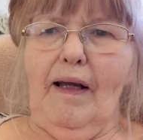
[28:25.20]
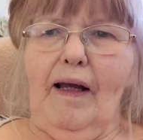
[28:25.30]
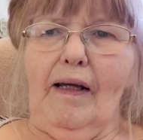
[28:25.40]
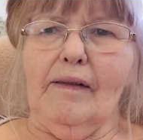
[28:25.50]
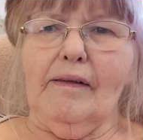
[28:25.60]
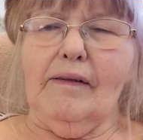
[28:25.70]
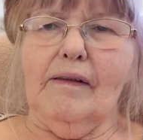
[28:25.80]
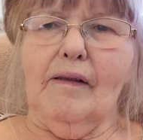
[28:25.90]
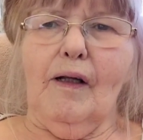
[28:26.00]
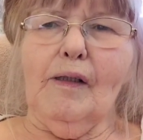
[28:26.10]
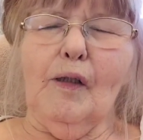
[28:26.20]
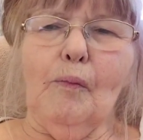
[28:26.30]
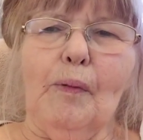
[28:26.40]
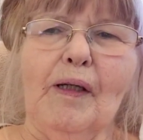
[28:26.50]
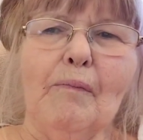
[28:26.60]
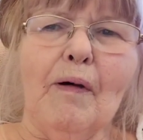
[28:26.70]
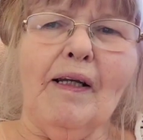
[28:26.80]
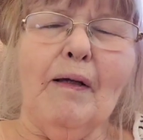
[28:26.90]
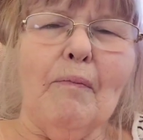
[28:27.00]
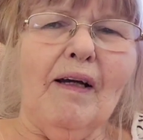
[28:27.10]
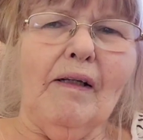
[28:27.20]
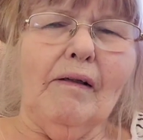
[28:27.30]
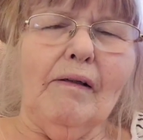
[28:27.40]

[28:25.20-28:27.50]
And a little pin money might